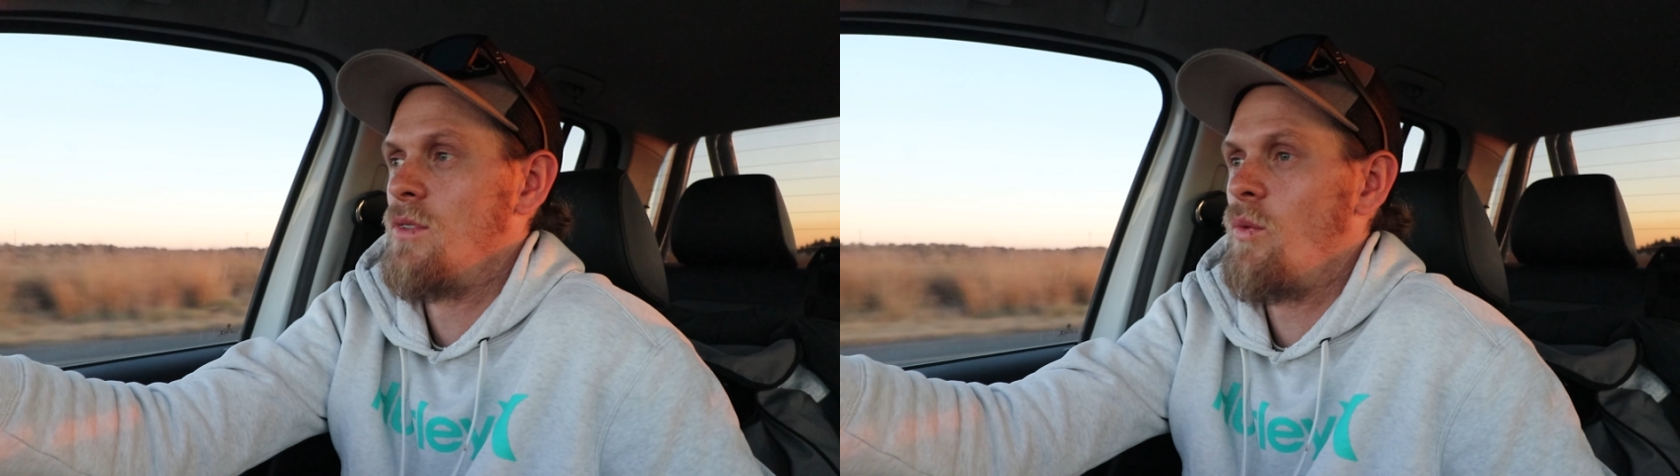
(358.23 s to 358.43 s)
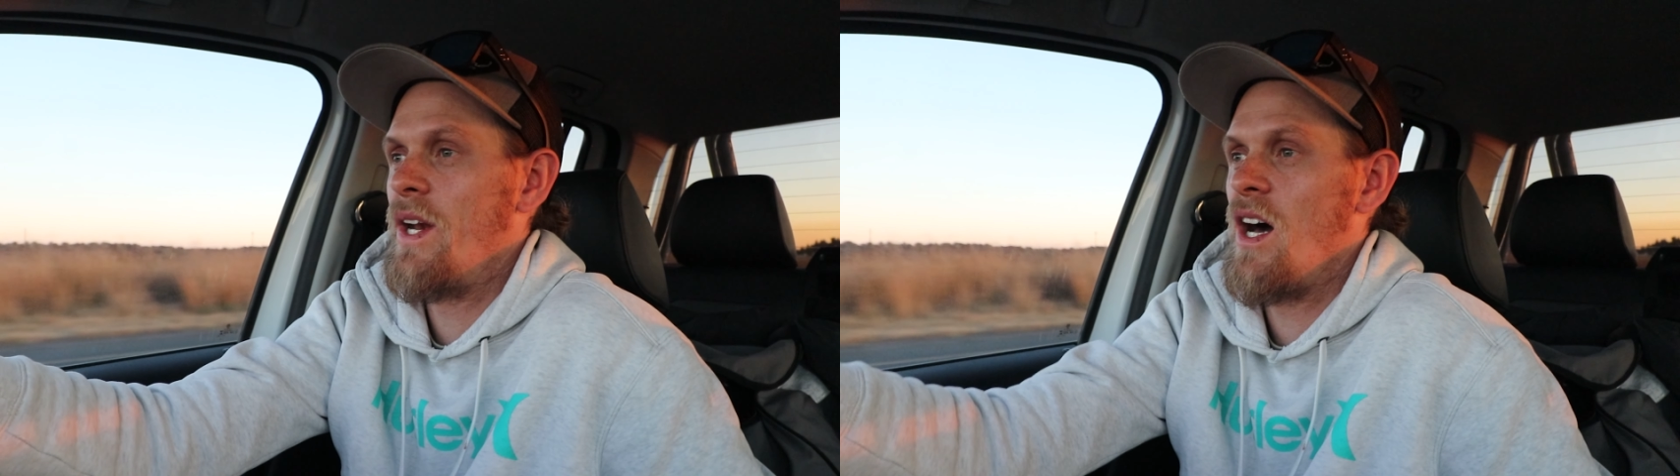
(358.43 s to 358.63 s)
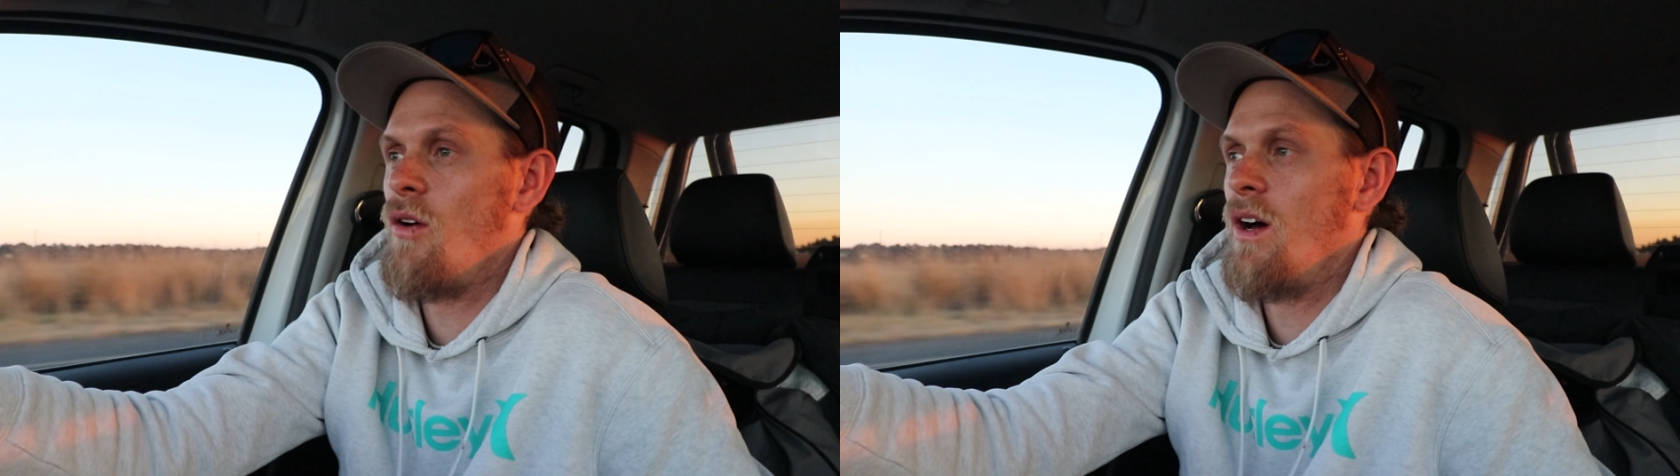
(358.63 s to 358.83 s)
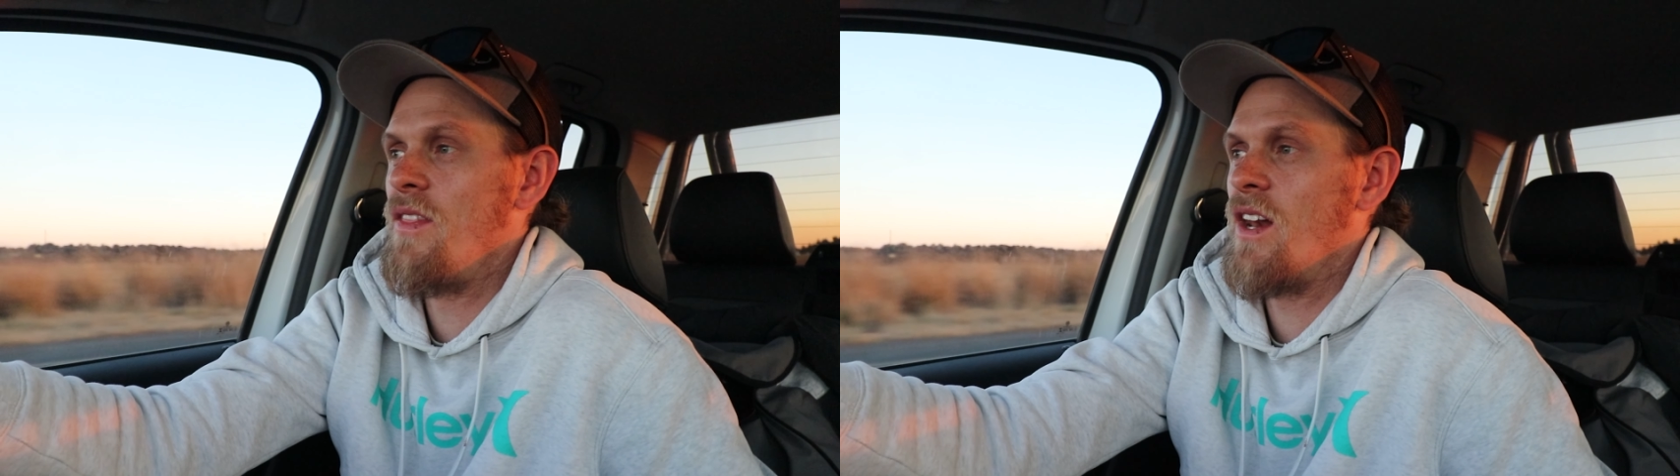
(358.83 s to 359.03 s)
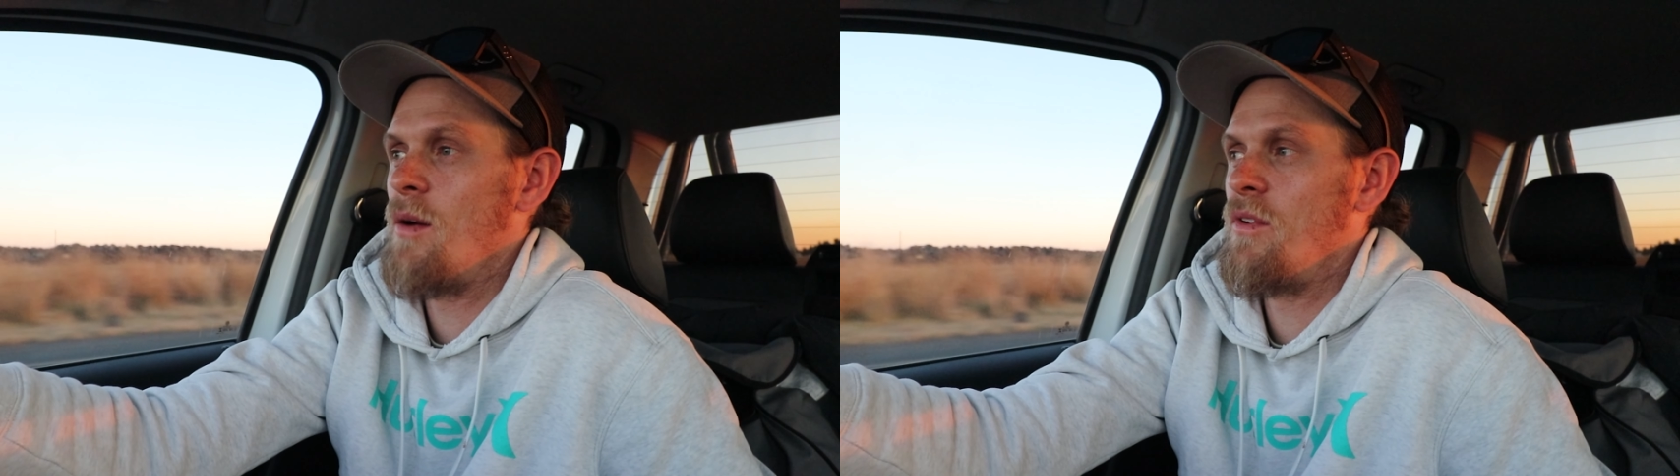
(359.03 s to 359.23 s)
One hour
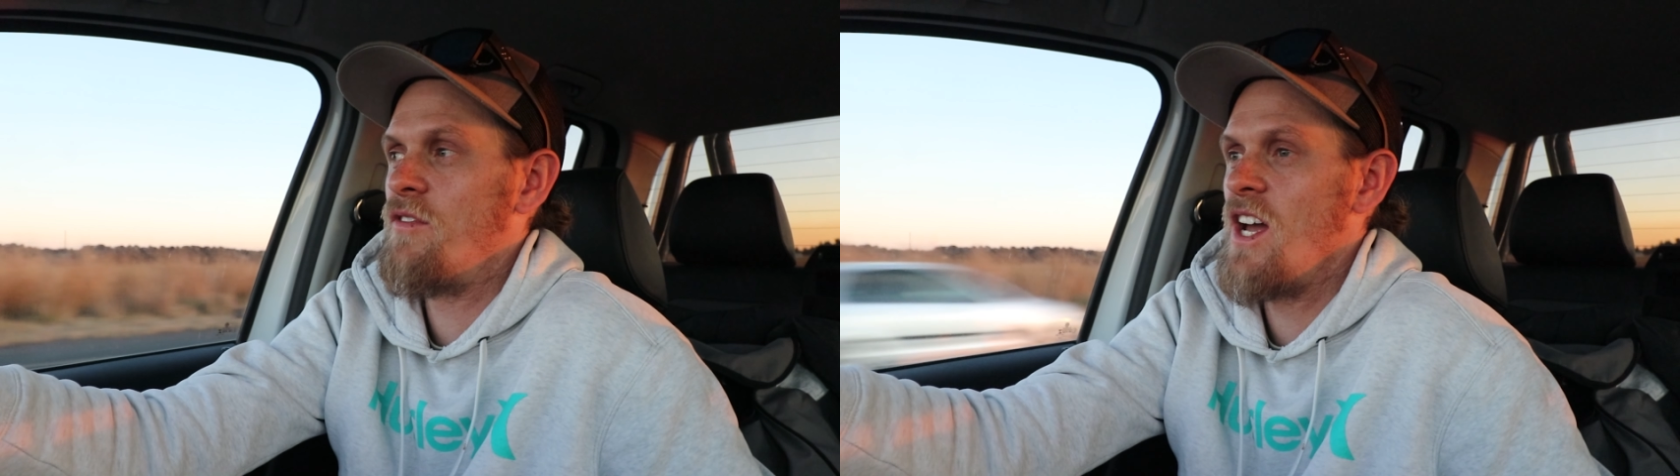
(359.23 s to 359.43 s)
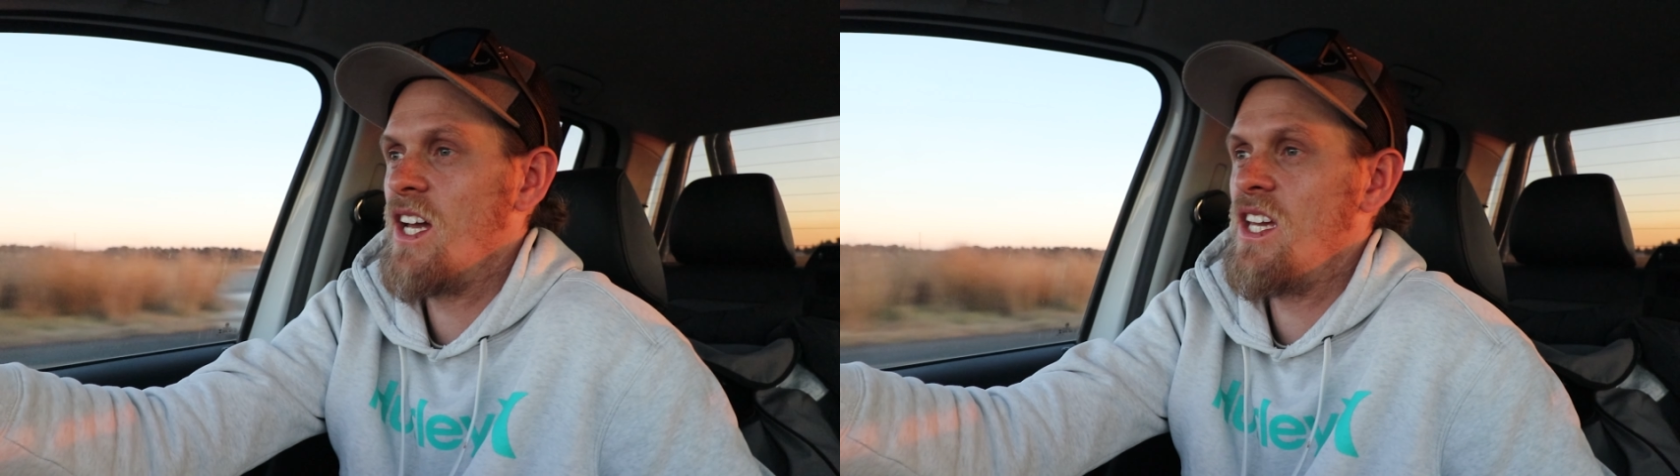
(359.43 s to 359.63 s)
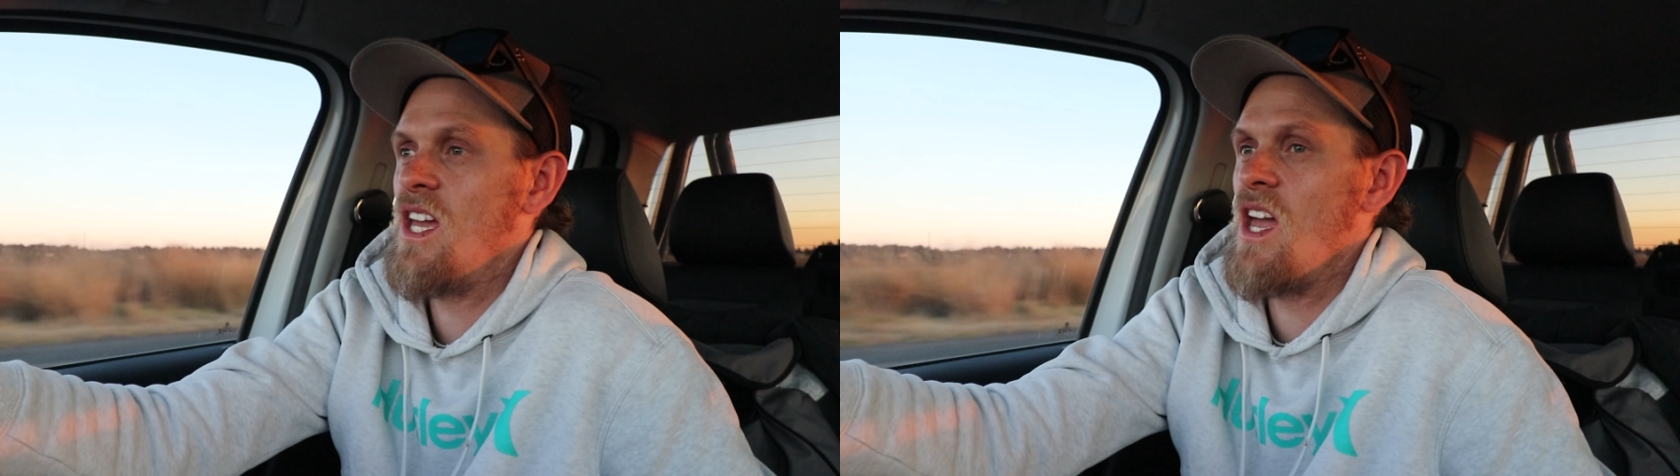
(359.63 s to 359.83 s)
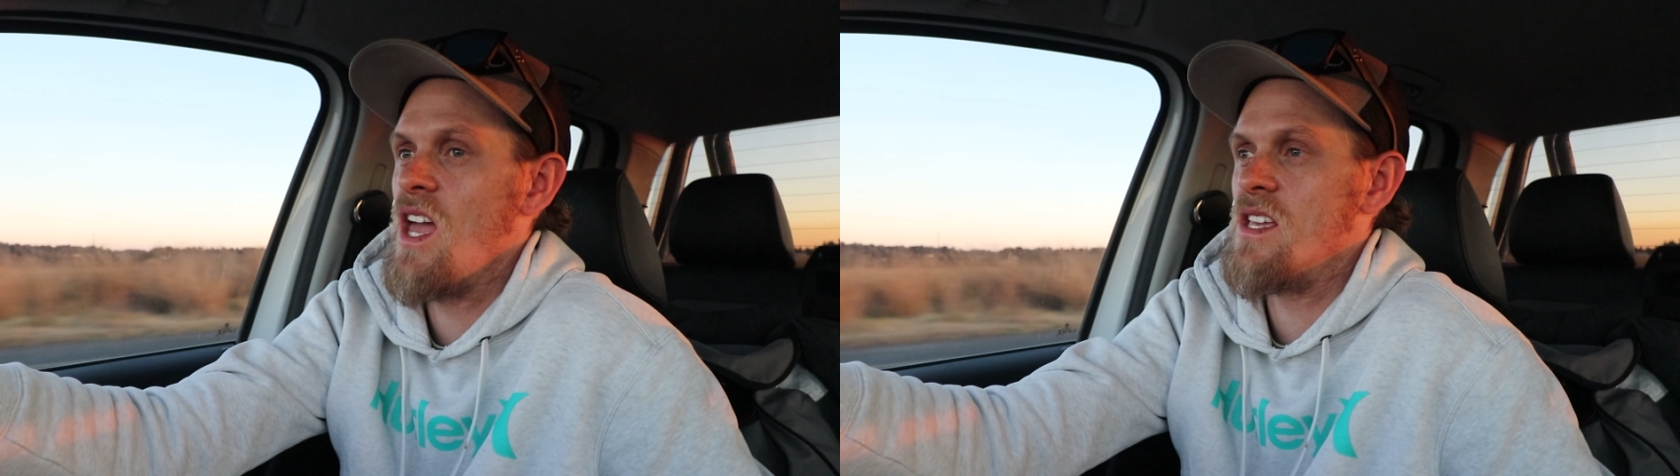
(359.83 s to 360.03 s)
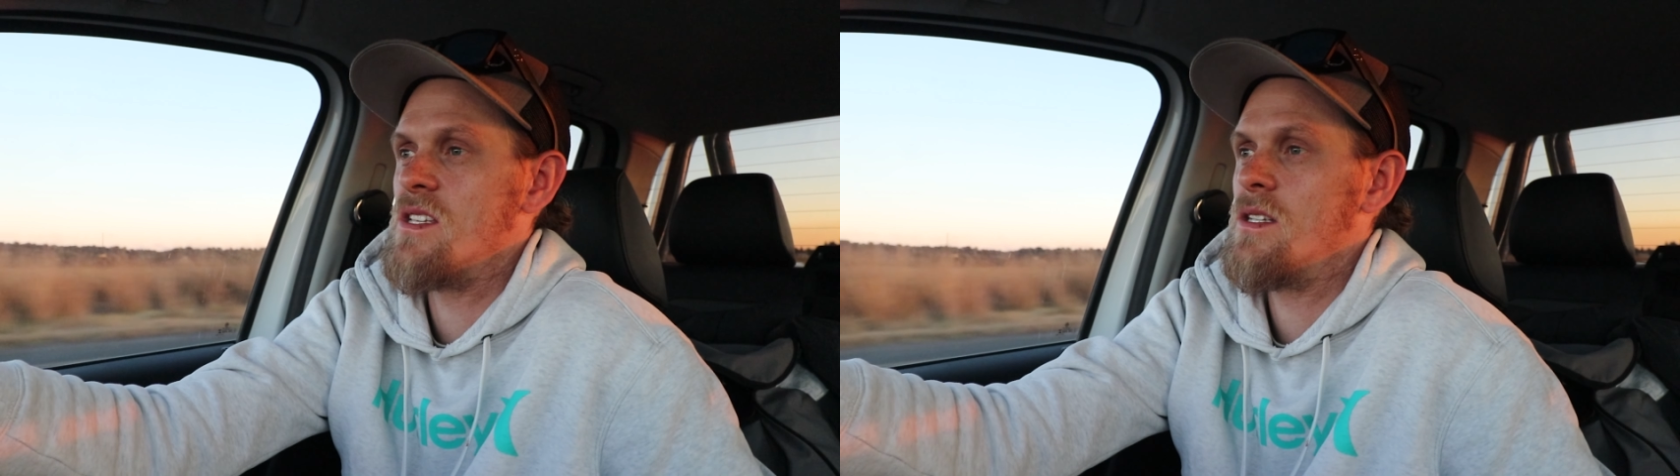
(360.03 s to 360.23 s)
and then I'm in
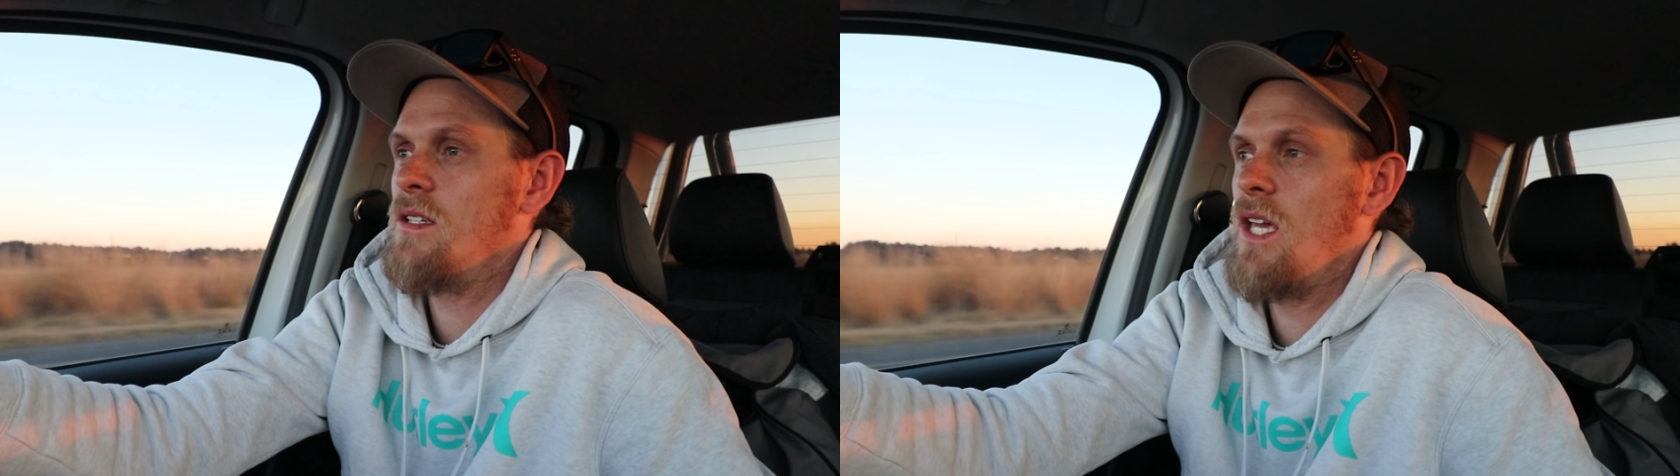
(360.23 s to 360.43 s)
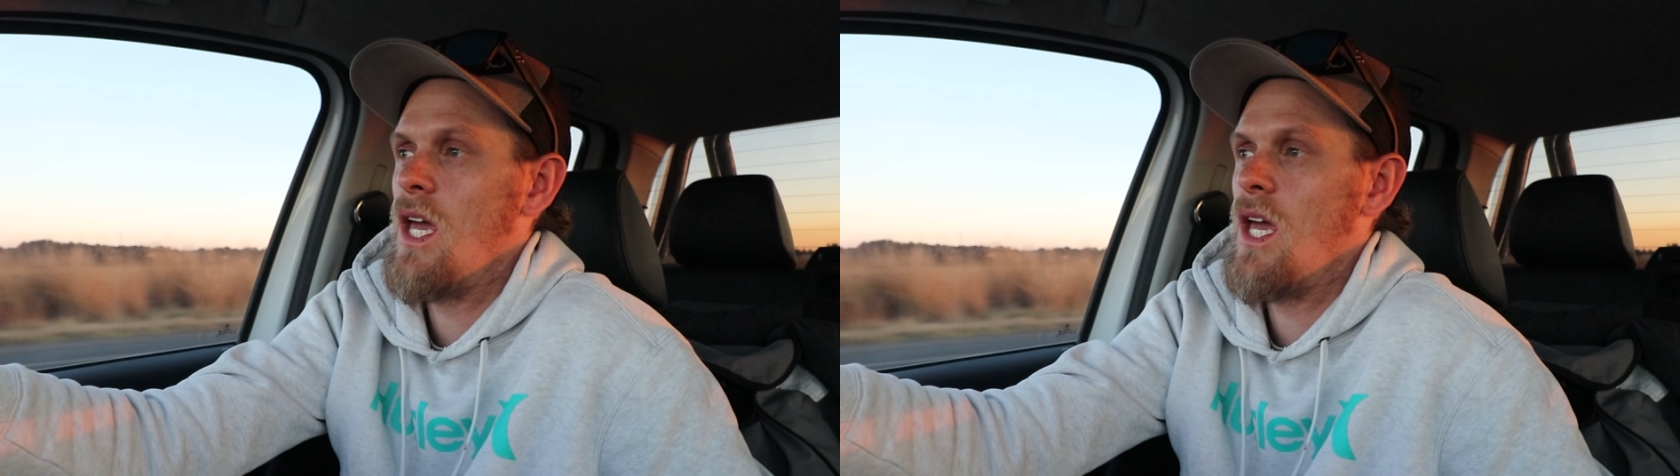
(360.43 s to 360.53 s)
Fegis.